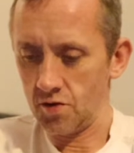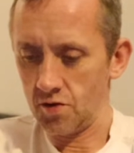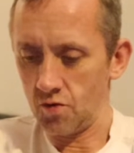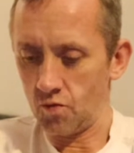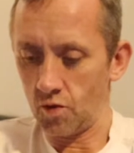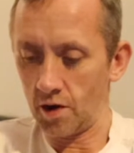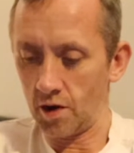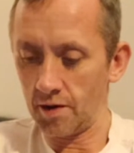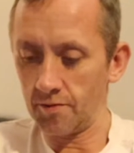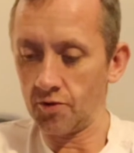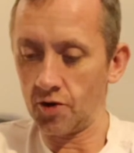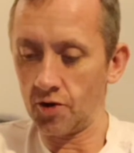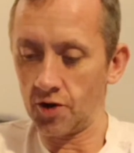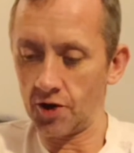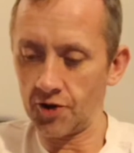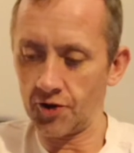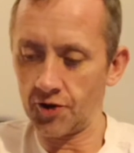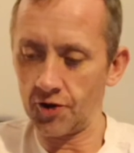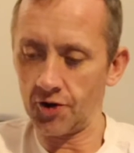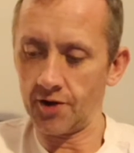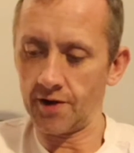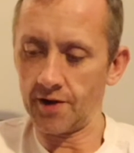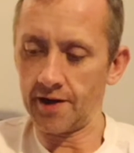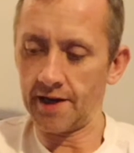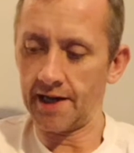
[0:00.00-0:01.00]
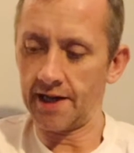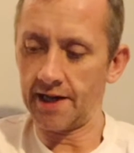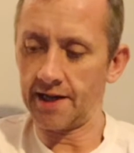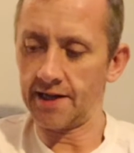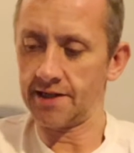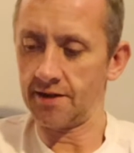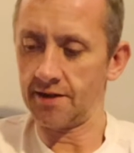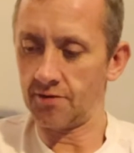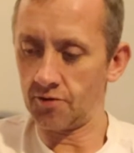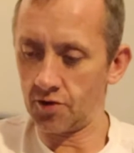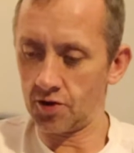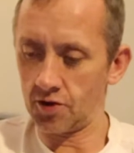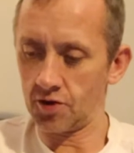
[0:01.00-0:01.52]
What I'm going to do is
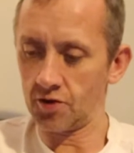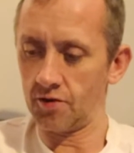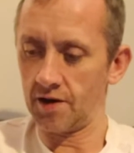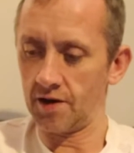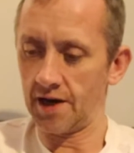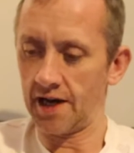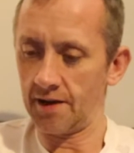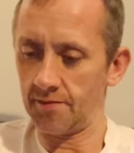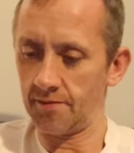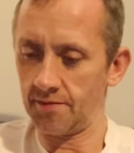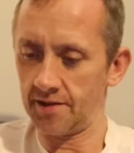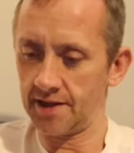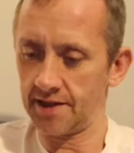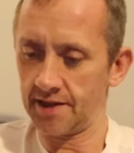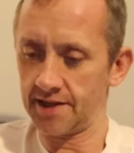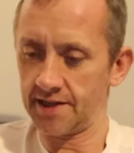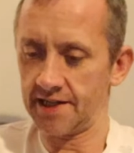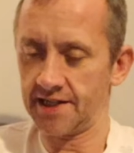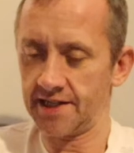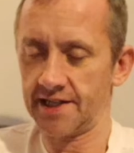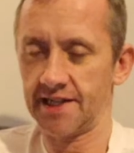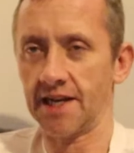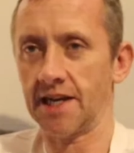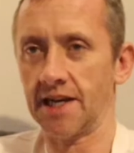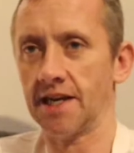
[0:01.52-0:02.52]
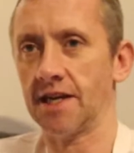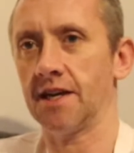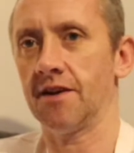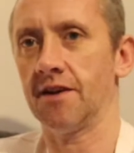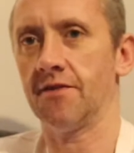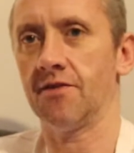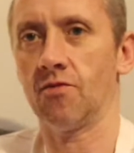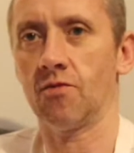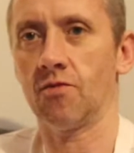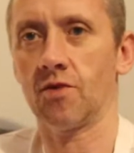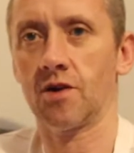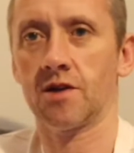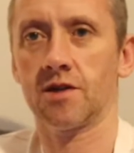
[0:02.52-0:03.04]
I'm going to go ahead with it to see if
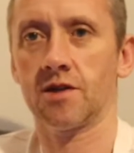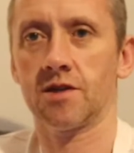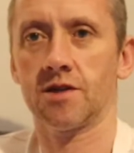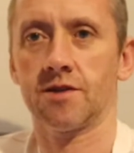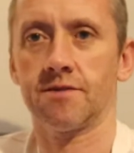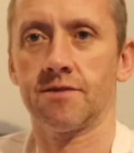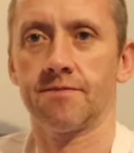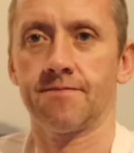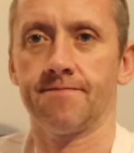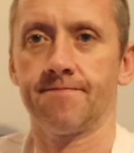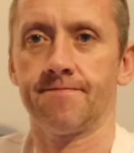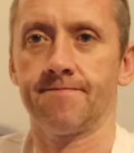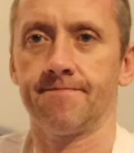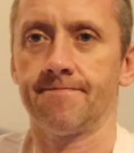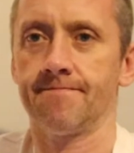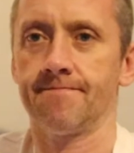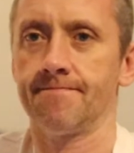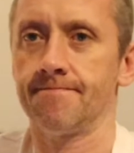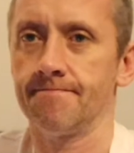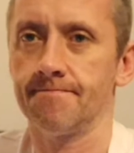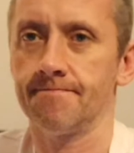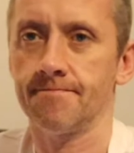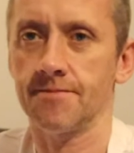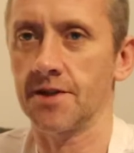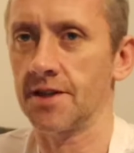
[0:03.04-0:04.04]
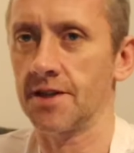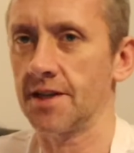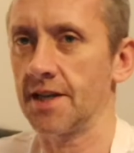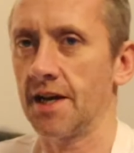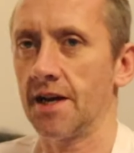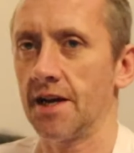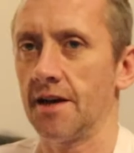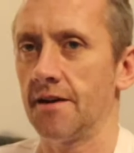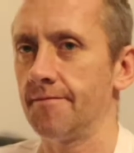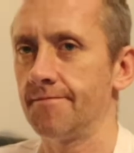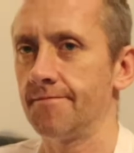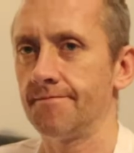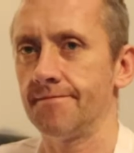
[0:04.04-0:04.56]
it works. But
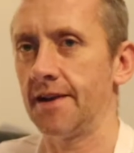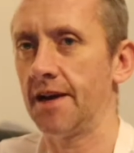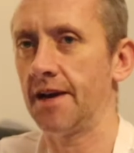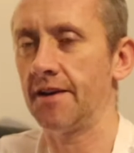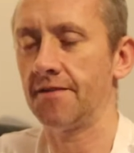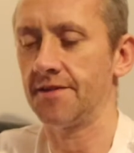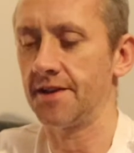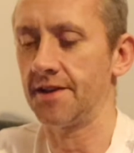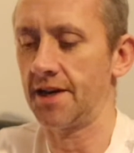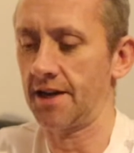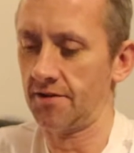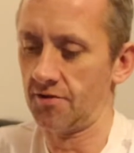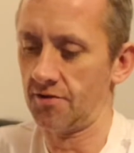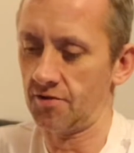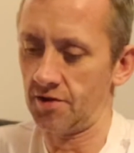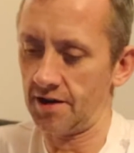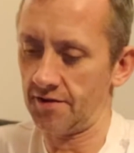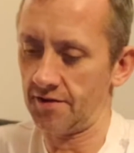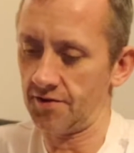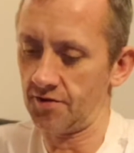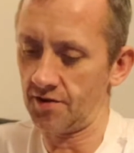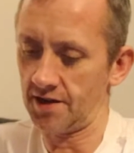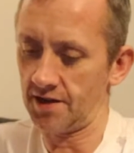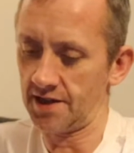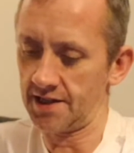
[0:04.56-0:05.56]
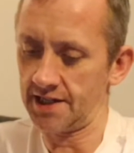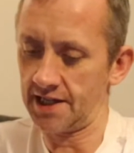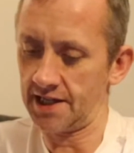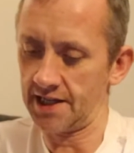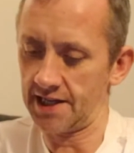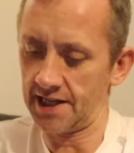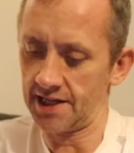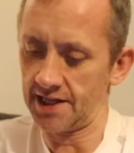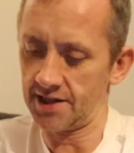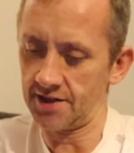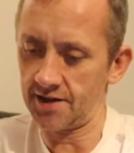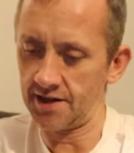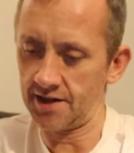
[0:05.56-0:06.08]
if not, I'm going to have to reset
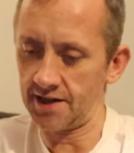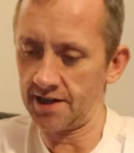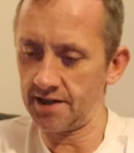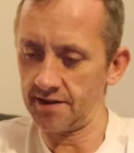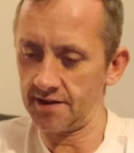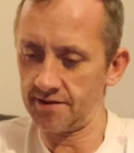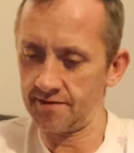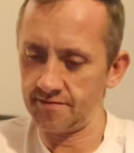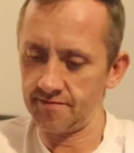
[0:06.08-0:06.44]
internet.